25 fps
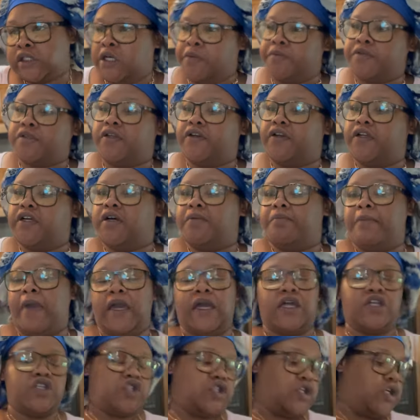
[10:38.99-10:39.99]
cups of little uh, mac
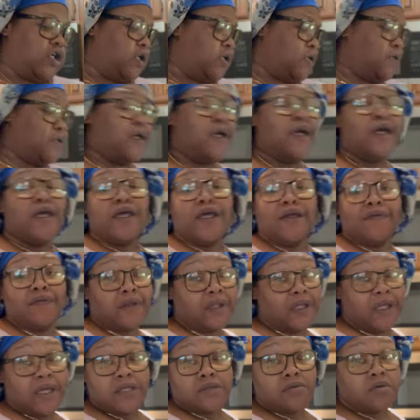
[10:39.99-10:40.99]
and cheese It's cute kids